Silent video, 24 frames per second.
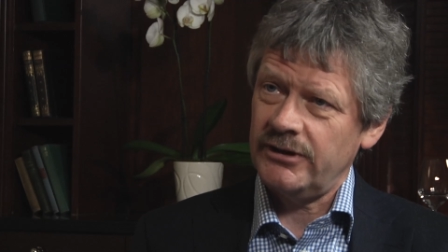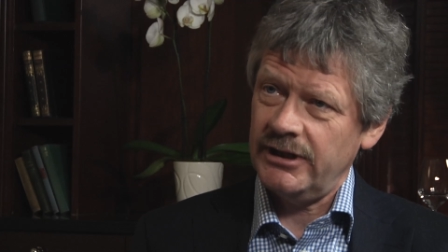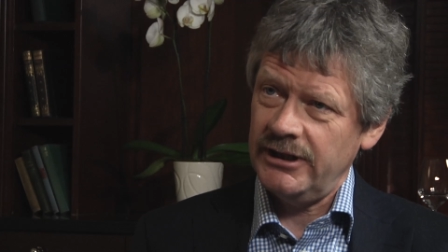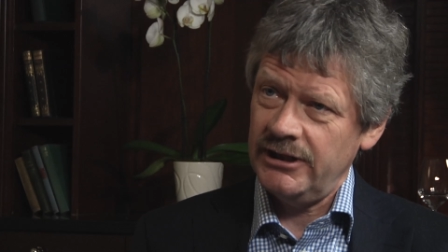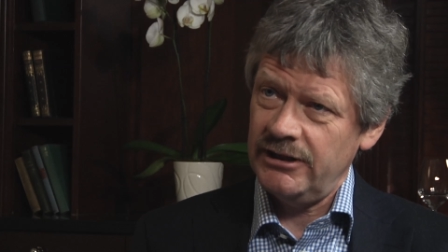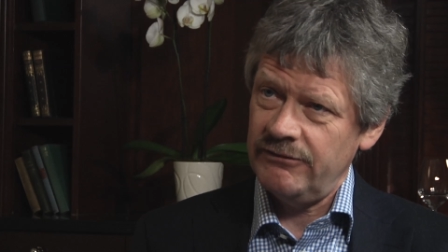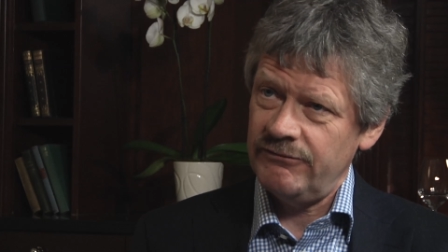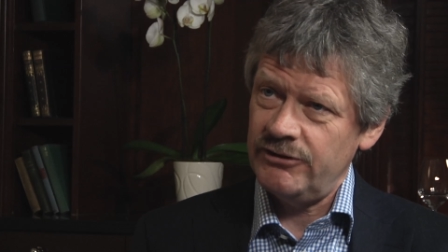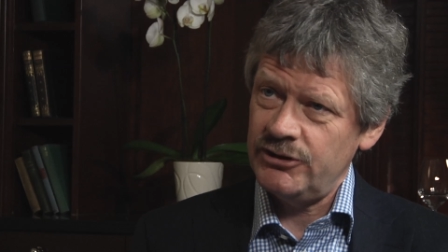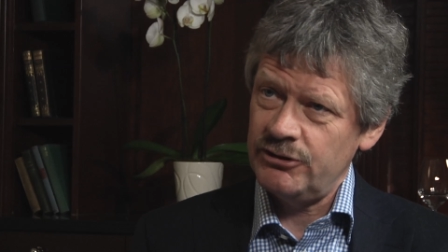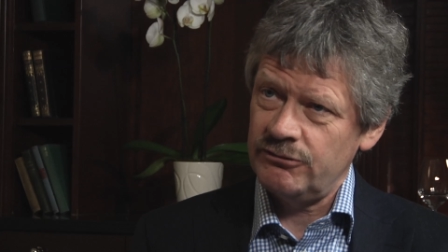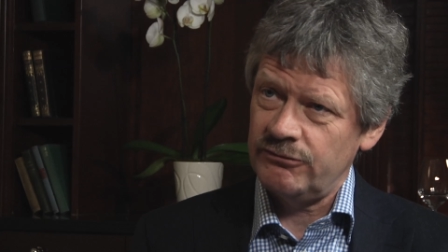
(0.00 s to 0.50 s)
on
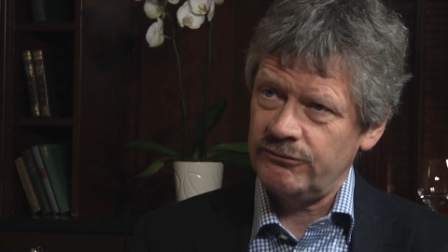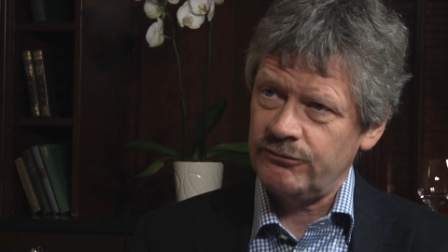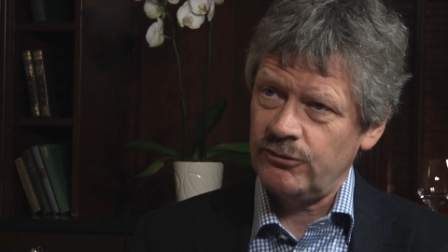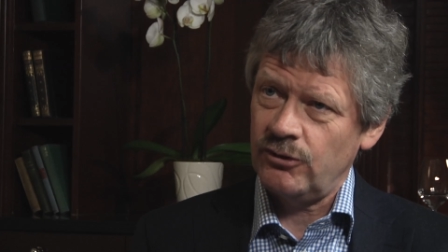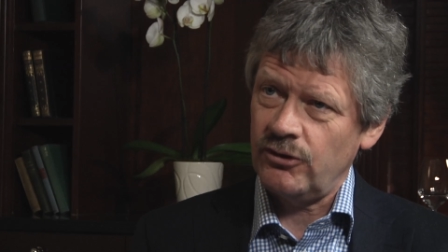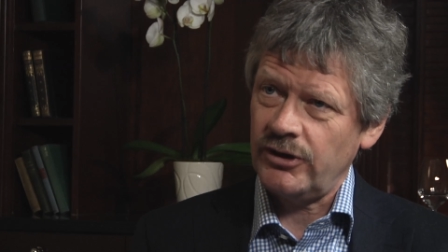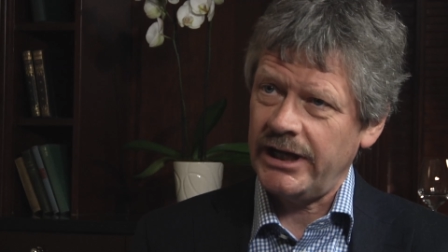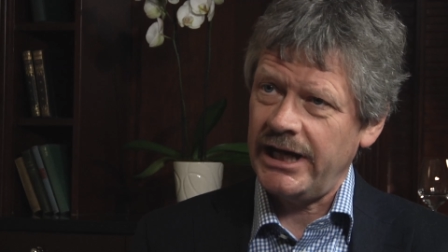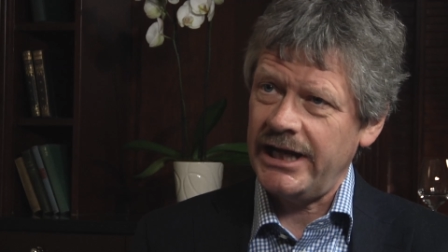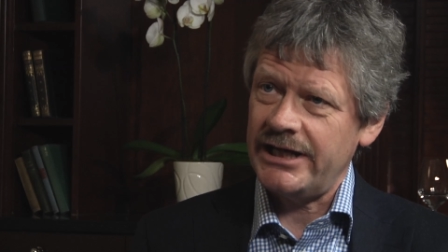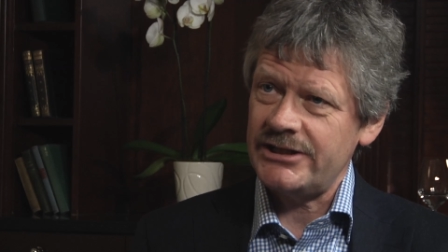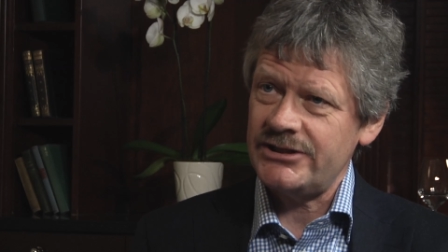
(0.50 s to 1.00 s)
individual
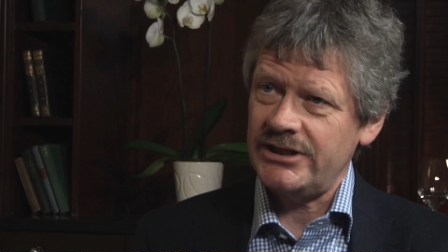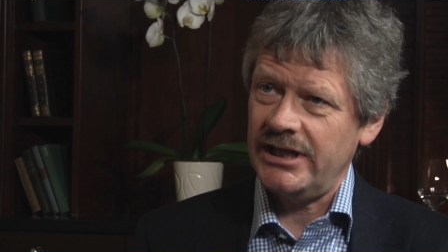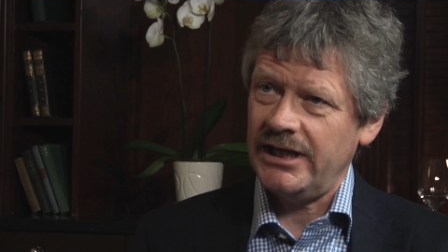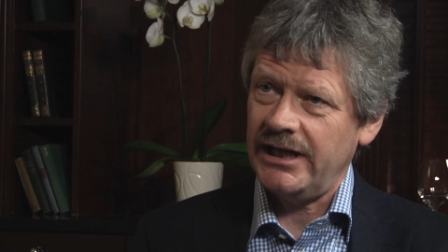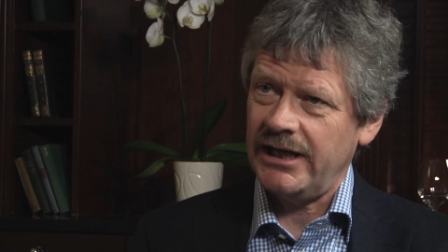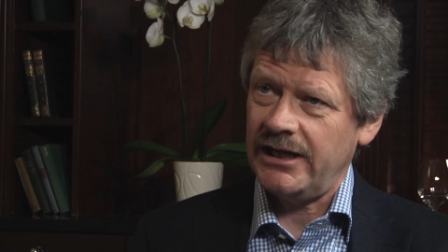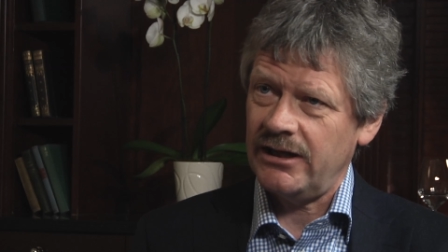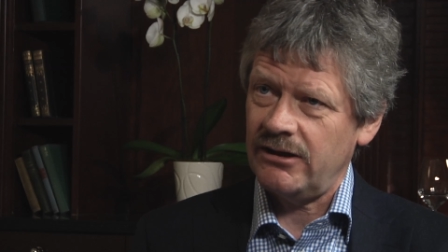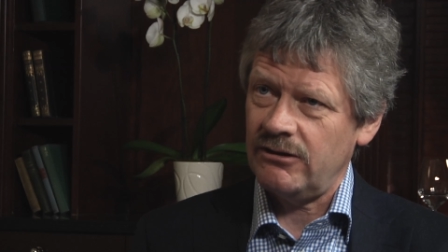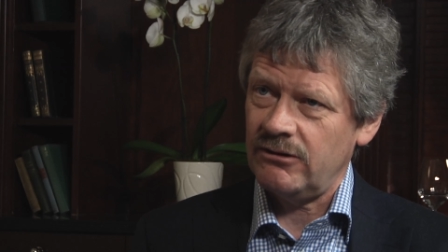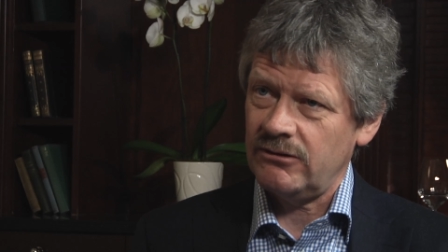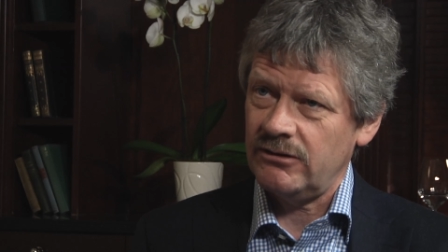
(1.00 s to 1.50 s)

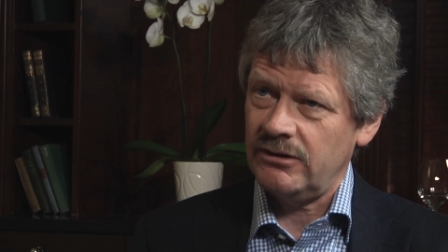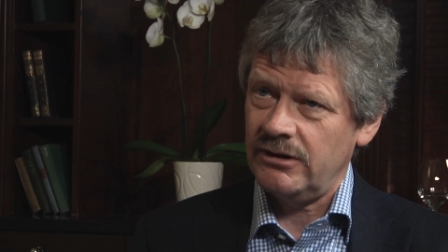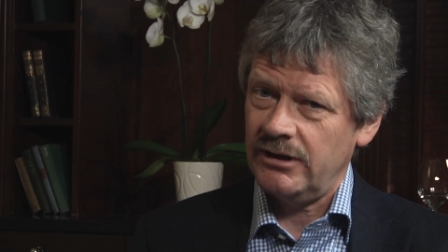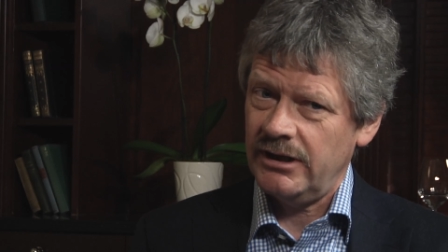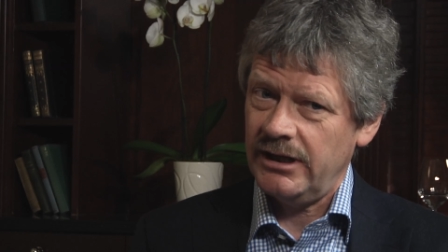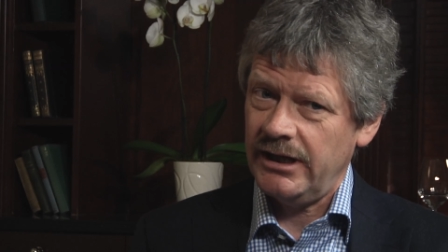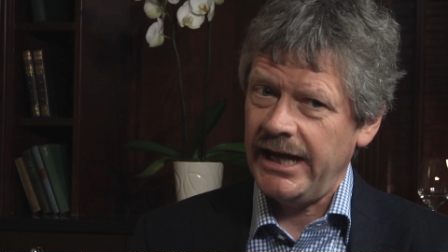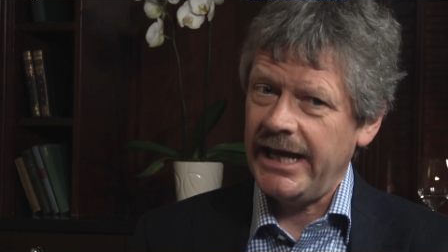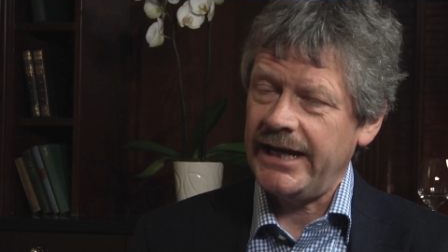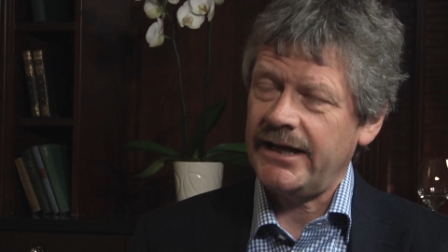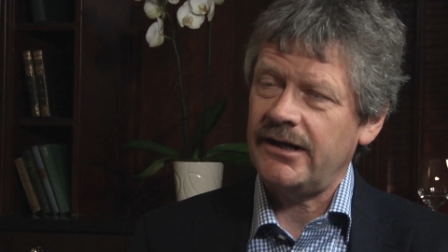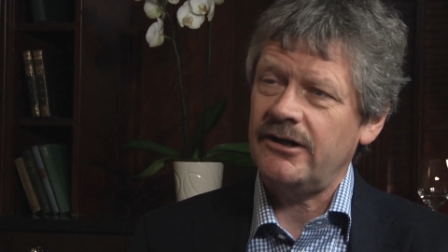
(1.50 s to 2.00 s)
forecasting and on
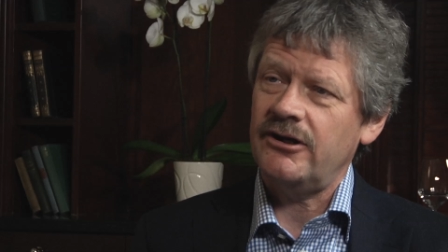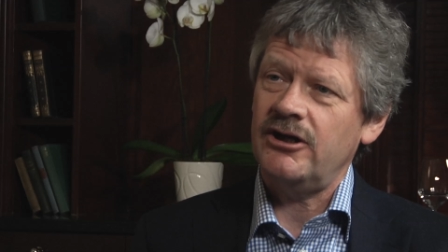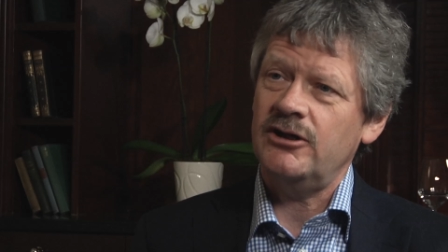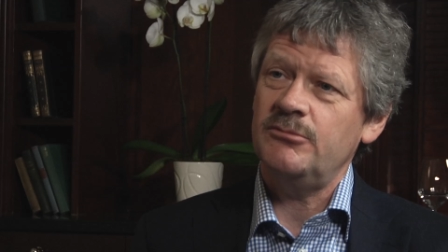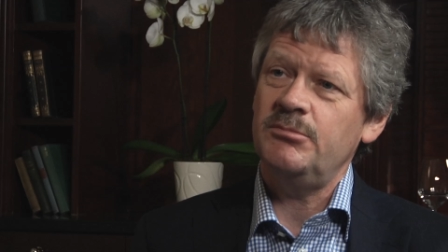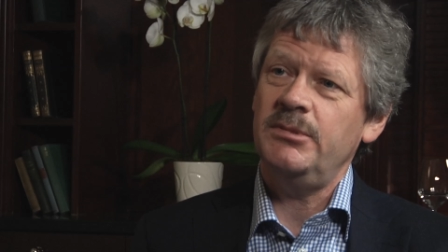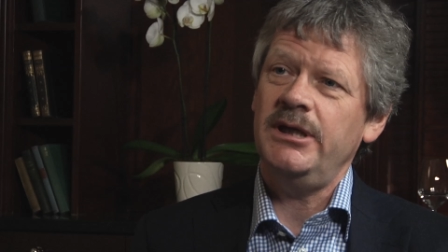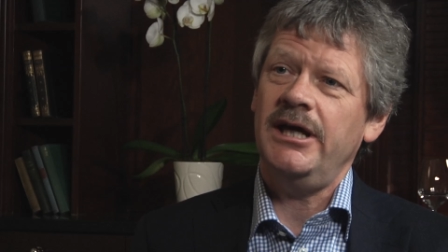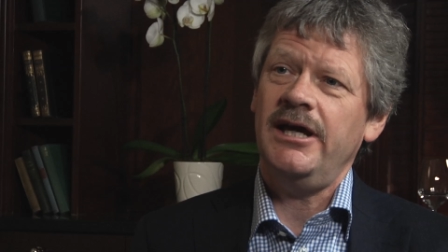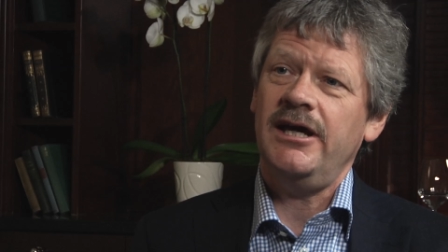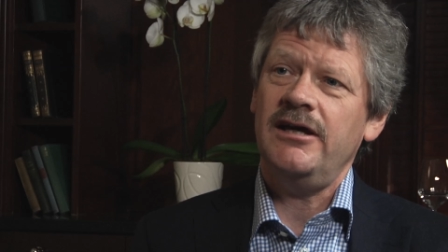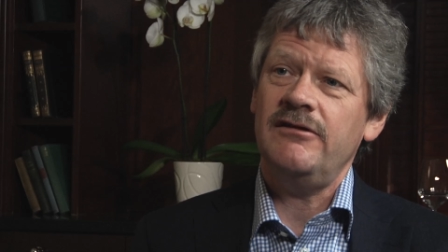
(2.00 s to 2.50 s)

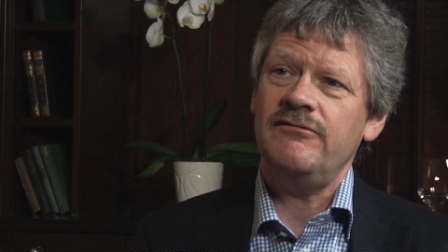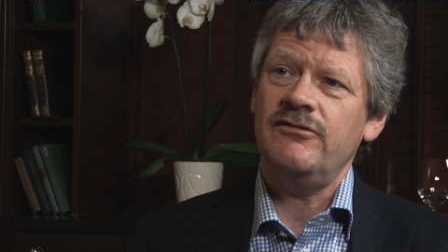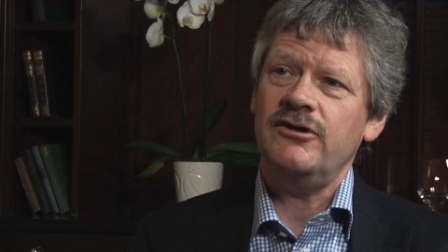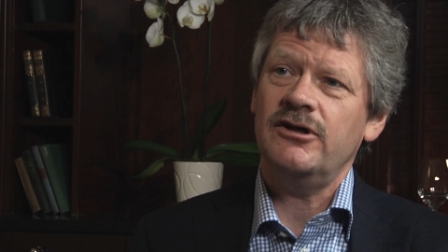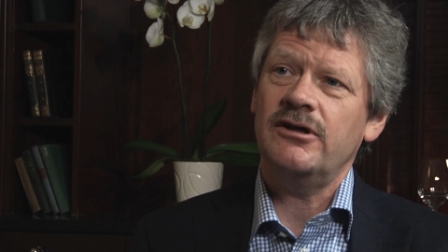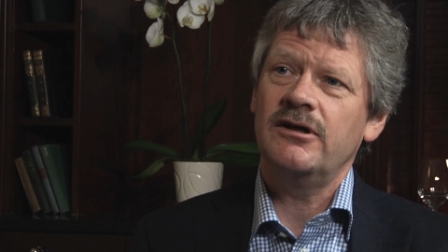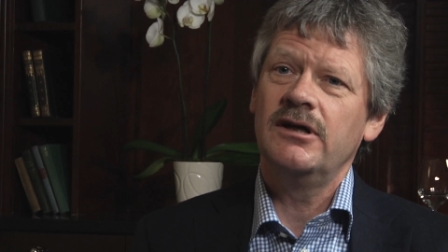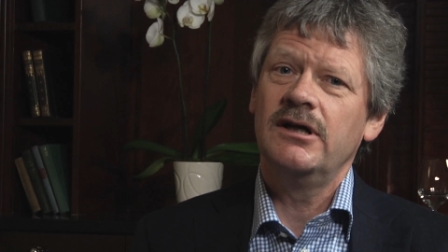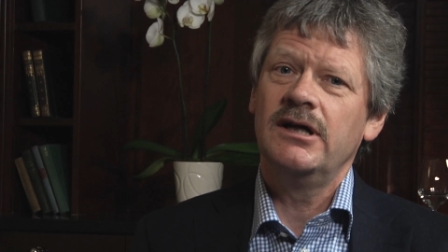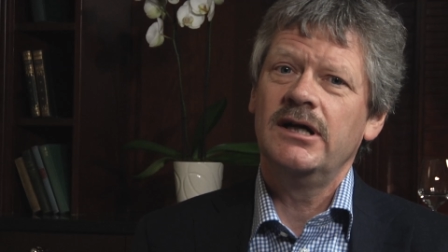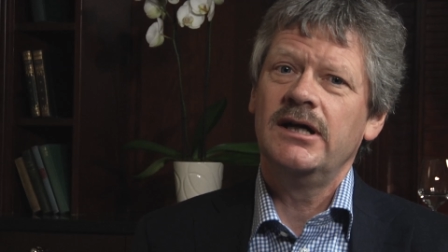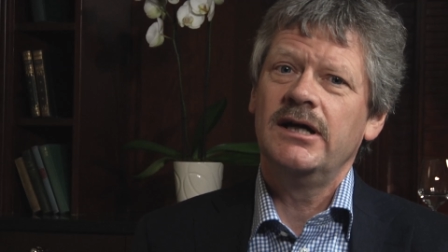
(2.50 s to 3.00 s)
aggregate
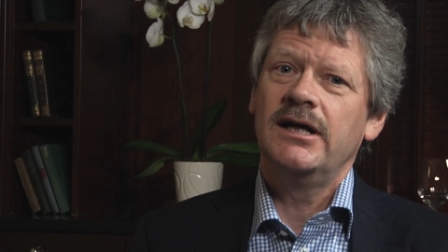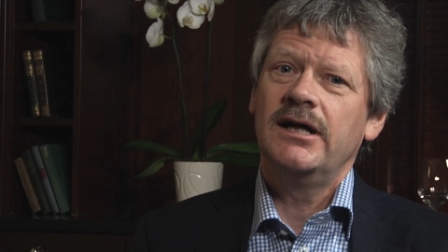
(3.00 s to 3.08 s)
behavior.